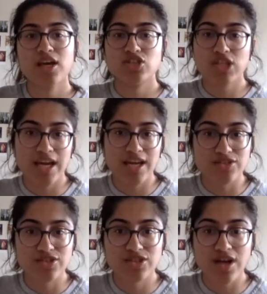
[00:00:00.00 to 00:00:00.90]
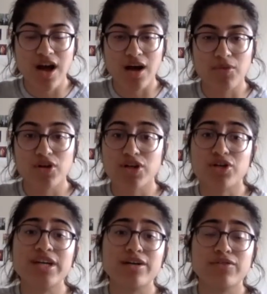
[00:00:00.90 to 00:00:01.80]
change um, her
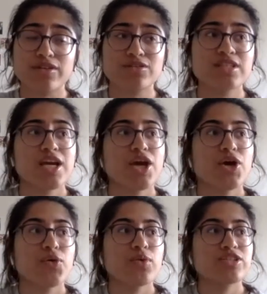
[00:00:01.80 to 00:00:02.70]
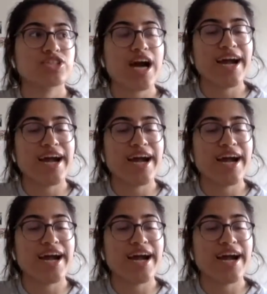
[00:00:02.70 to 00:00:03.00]
career field which mm-hmm.